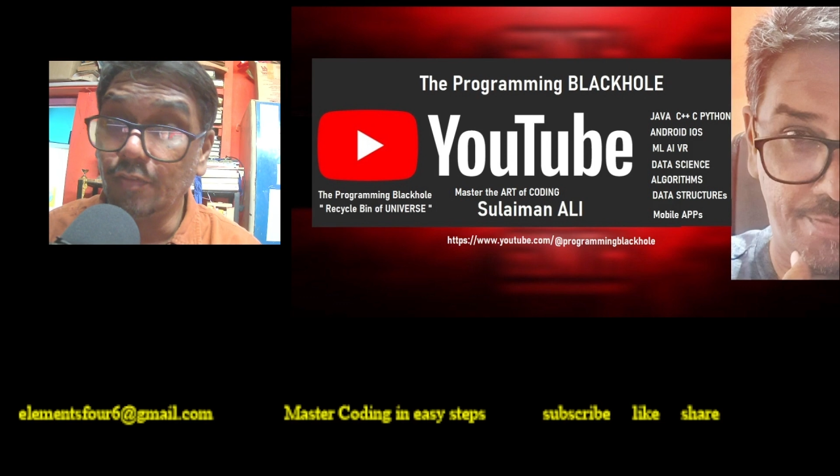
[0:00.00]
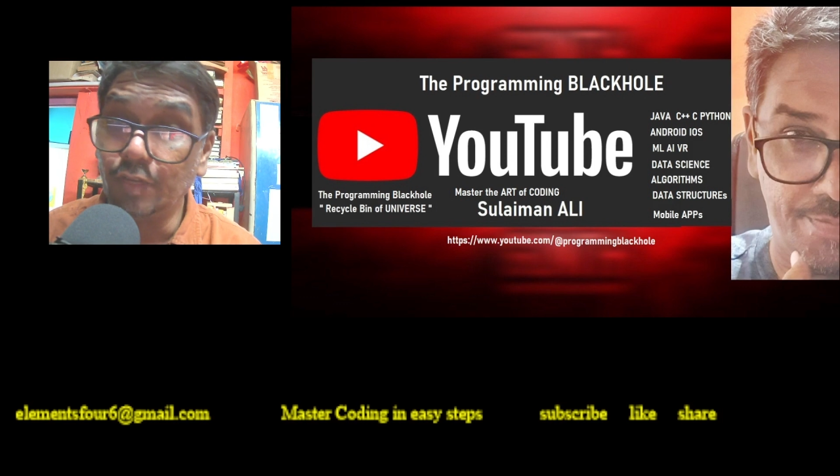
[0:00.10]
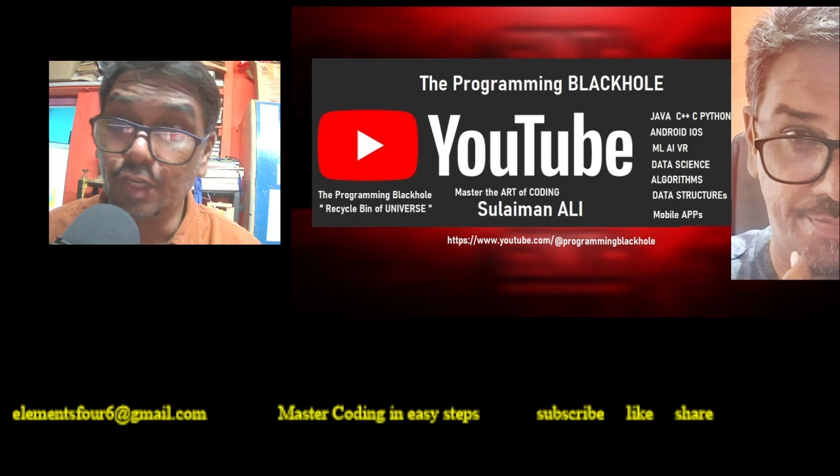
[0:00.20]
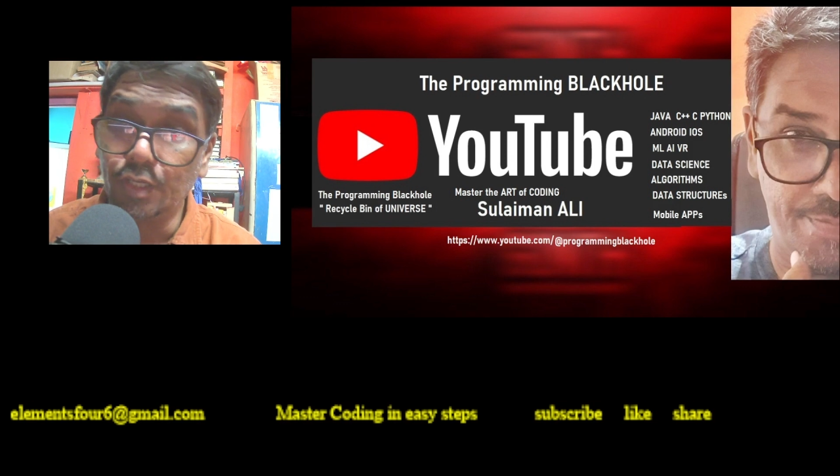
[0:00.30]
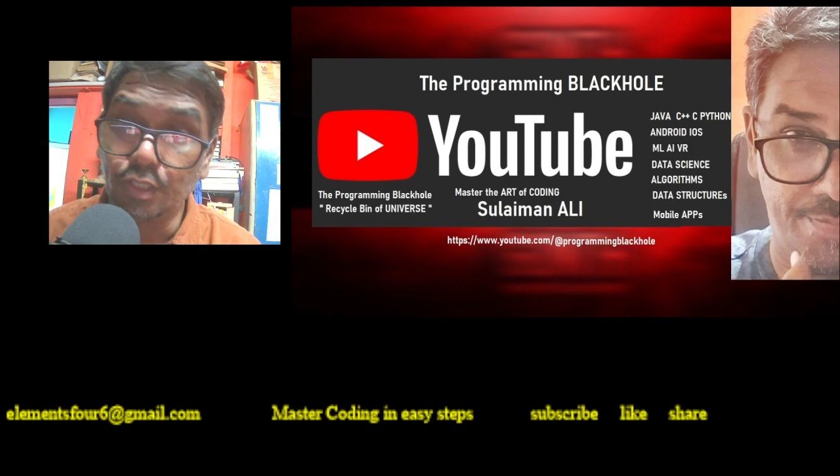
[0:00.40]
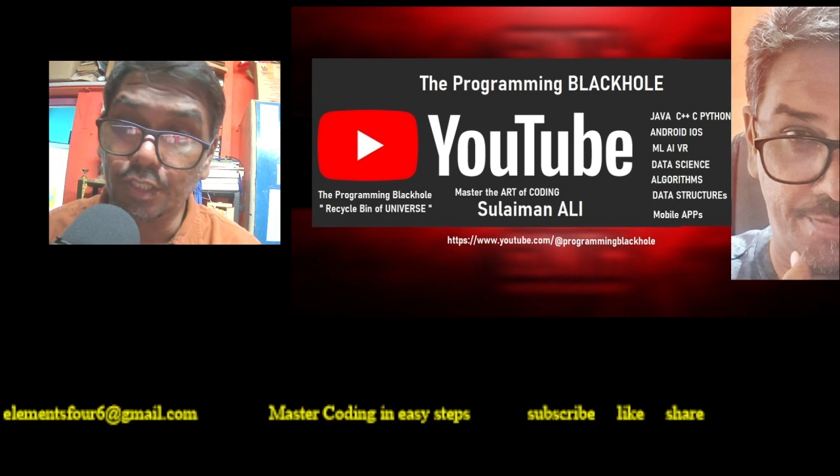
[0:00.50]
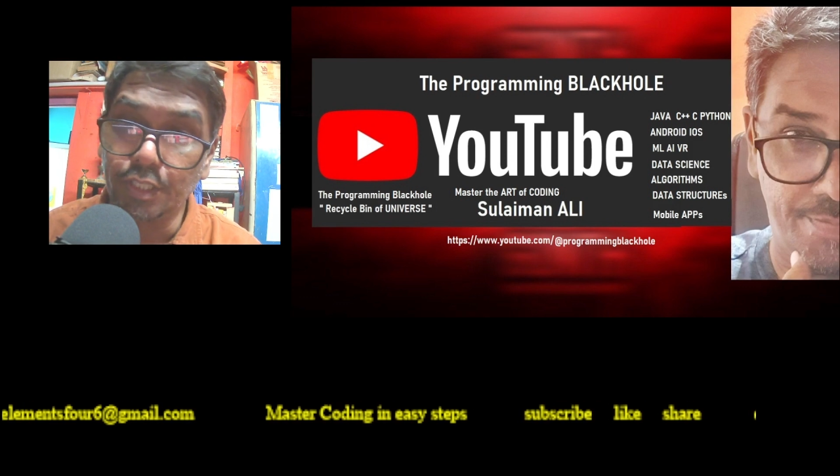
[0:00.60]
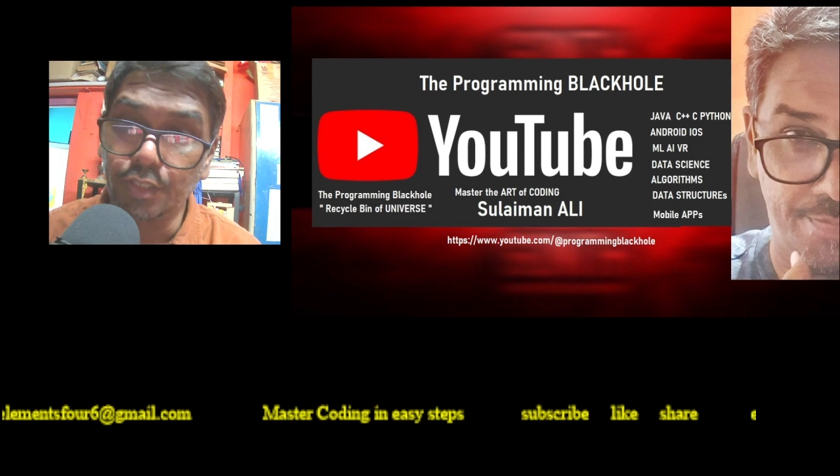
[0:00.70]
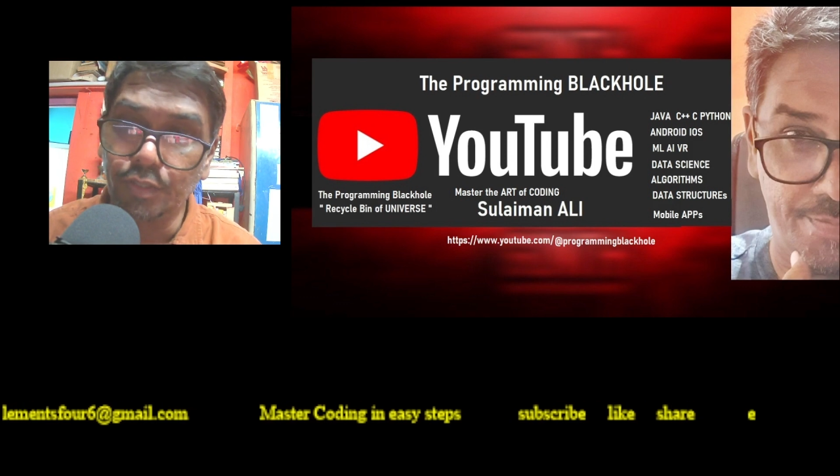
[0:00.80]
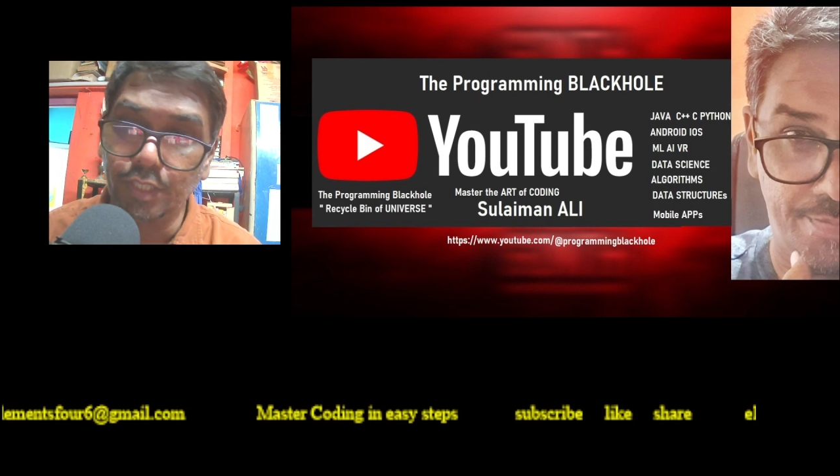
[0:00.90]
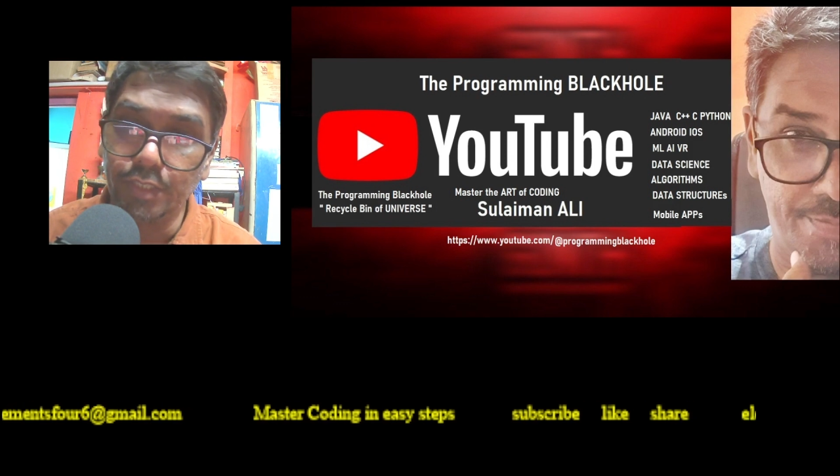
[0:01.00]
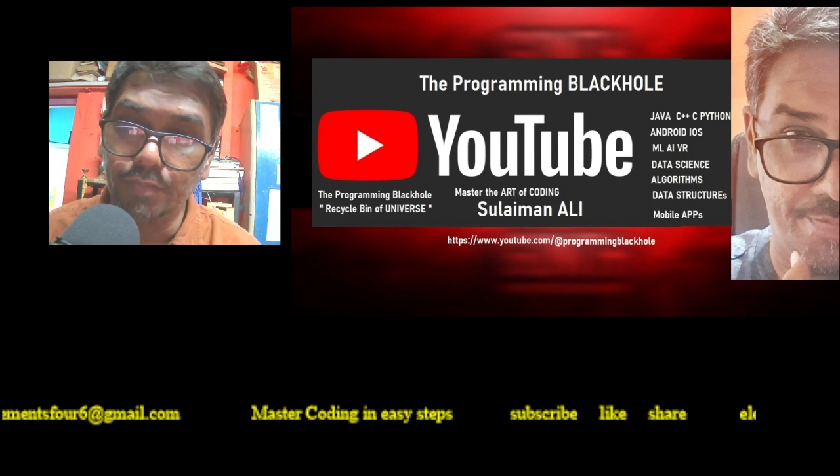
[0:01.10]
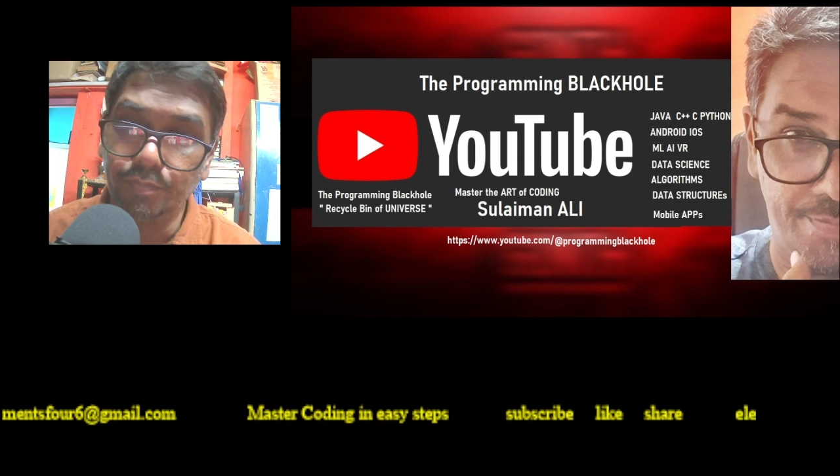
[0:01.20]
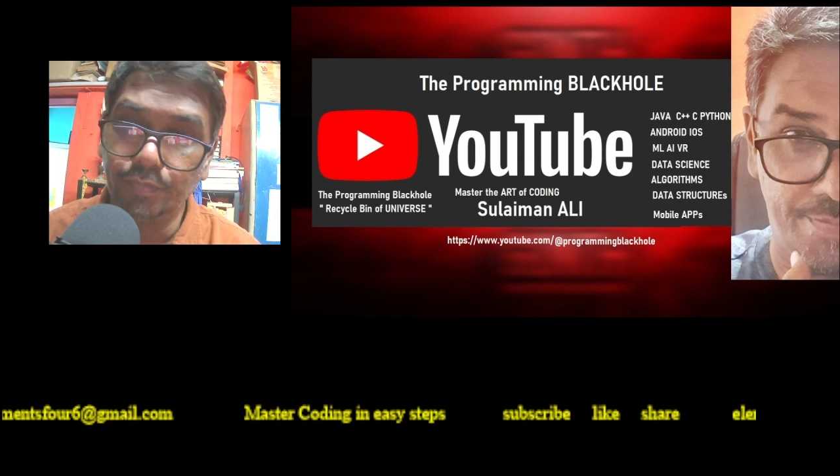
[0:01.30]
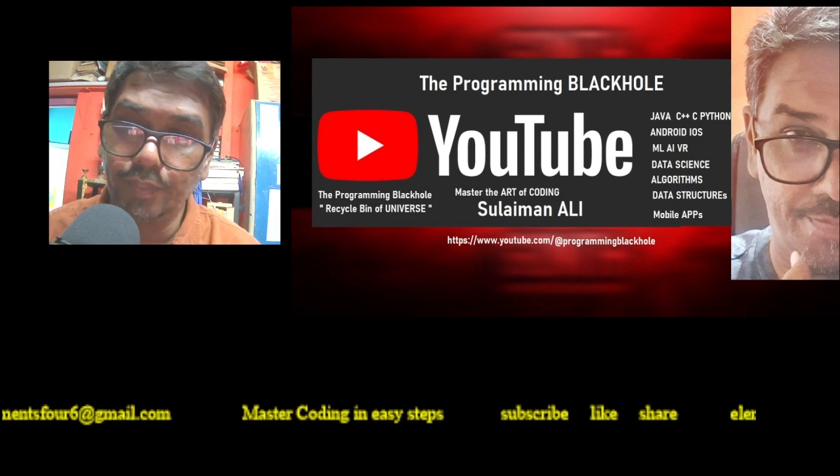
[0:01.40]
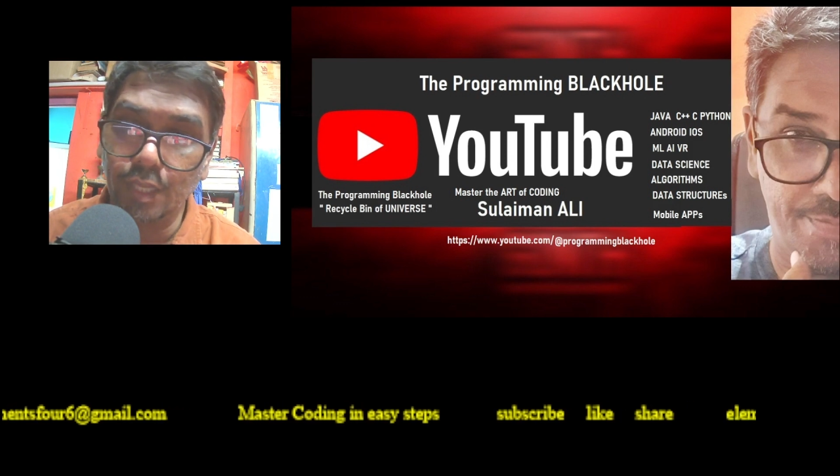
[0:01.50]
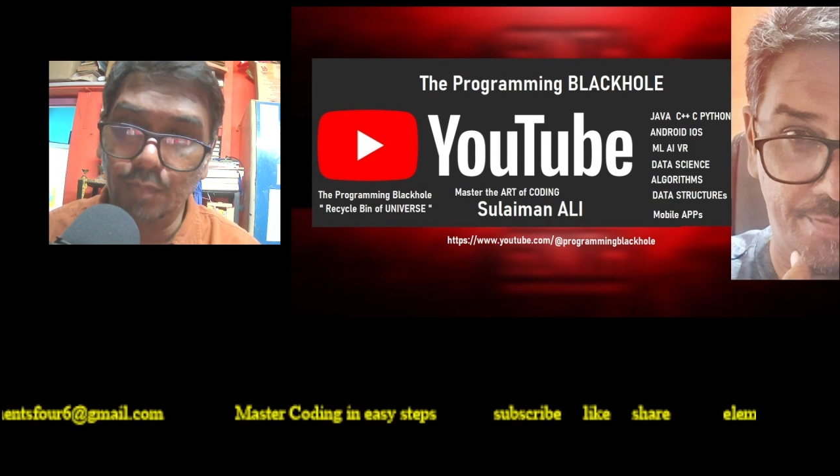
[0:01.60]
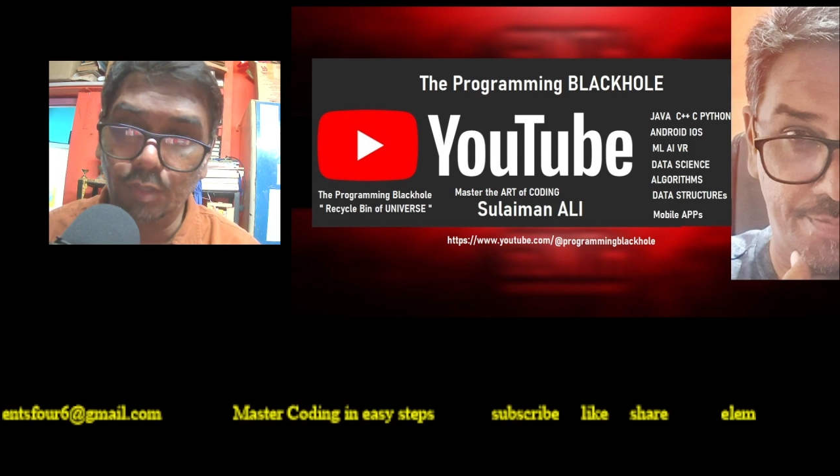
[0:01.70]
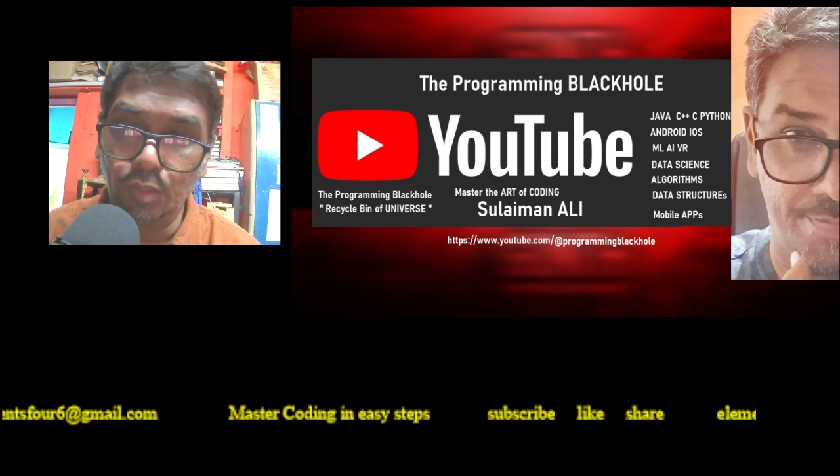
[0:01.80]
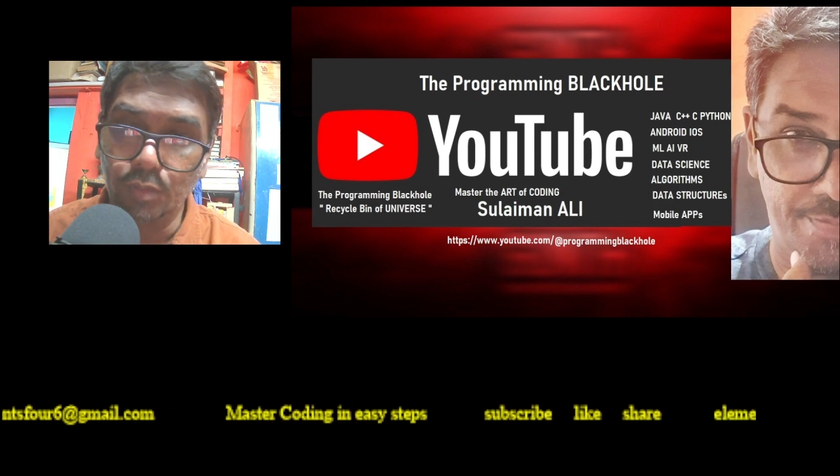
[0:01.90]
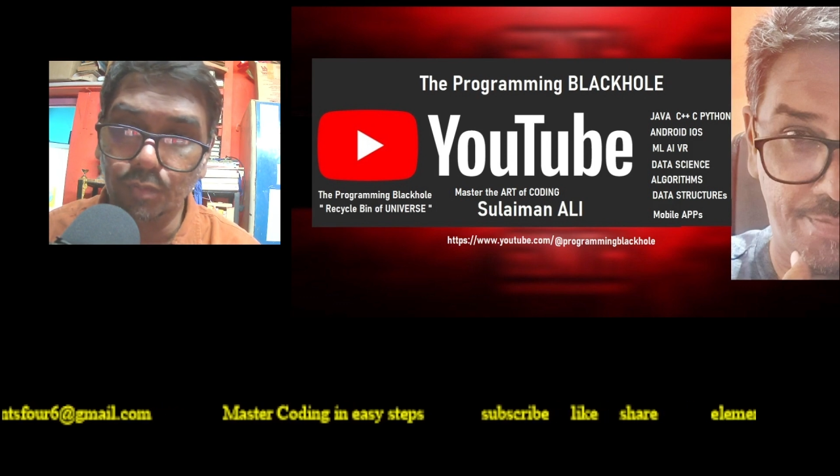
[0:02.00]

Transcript: we are talking today about